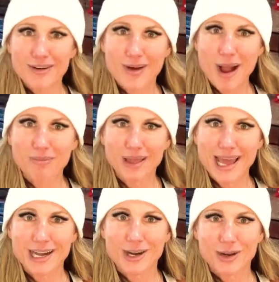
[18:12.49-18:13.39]
around
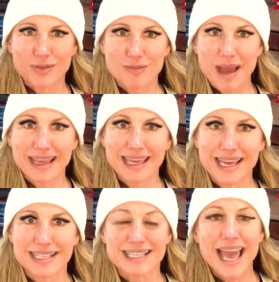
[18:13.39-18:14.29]
planet Earth with my
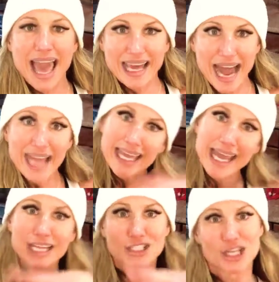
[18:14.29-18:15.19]
kids and I
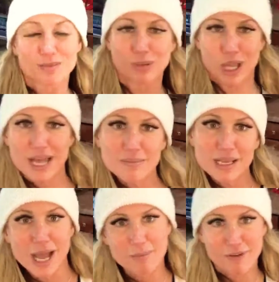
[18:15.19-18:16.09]
can't just blend
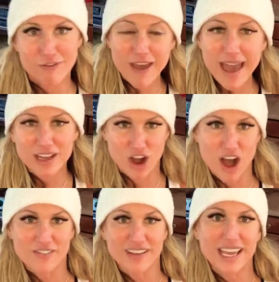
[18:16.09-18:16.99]
me up a fat
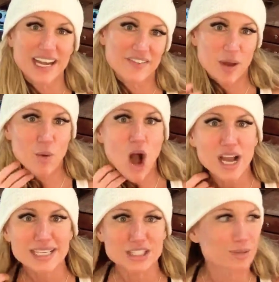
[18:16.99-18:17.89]
coffee, and if I
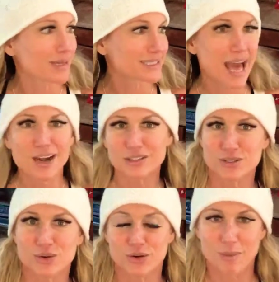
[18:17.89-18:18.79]
walk into McDonald's
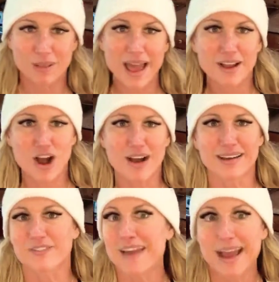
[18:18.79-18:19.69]
and order a
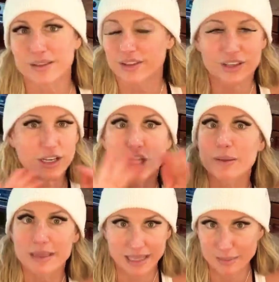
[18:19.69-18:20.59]
fat, they're gonna look
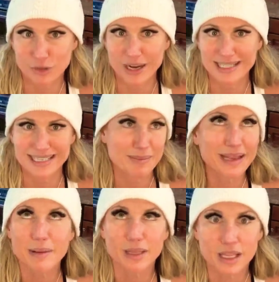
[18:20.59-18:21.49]
at me like I'm crazy.
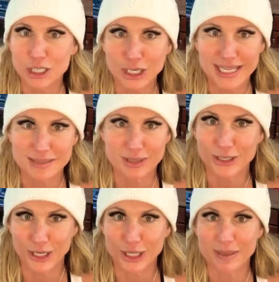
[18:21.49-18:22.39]
I'm a little crazy, but they're
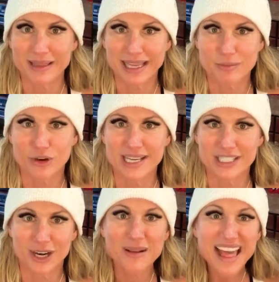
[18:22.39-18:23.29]
gonna look at me like I'm
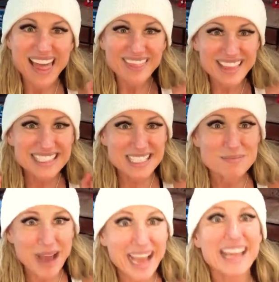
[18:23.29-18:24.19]
crazier. This is
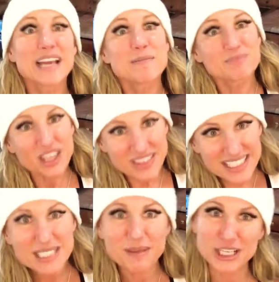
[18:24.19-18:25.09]
my
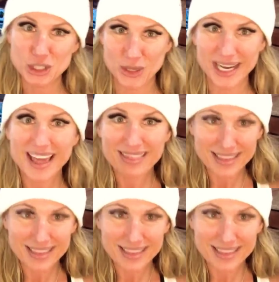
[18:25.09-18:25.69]
trick.